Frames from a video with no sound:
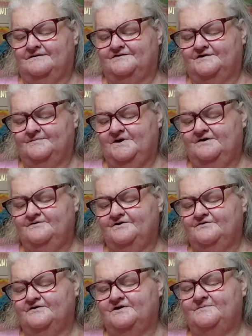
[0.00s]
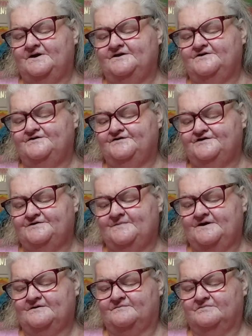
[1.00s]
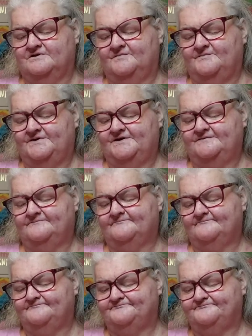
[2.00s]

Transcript: Somehow or another, he manages to make them lumpy.